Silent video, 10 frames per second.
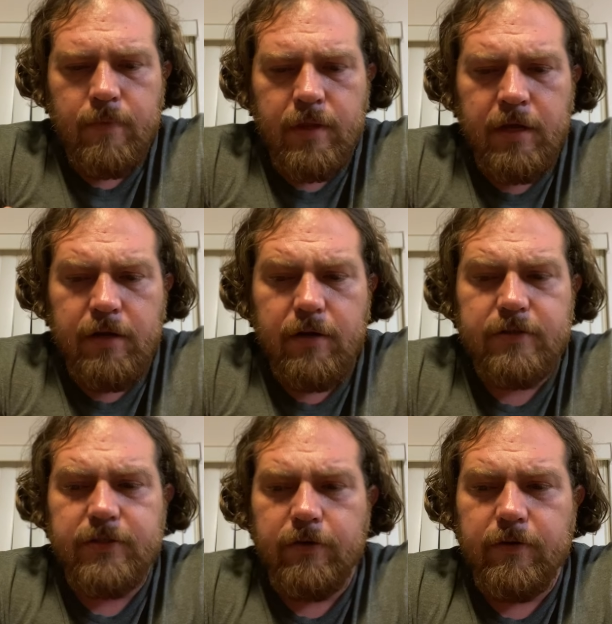And
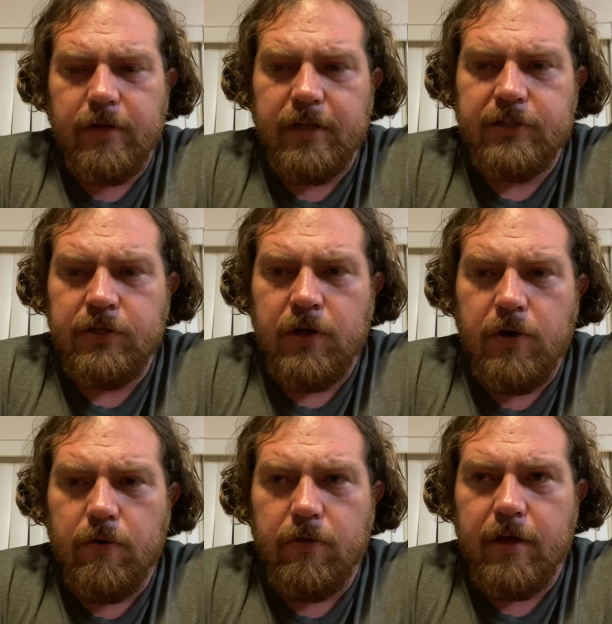also to let you
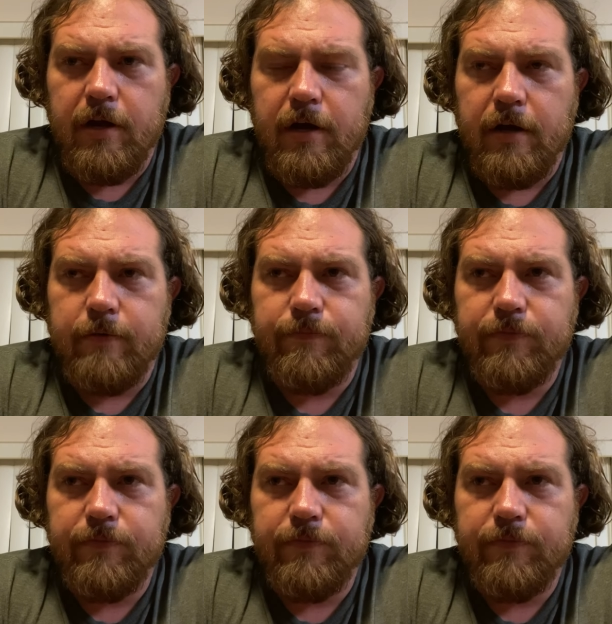know that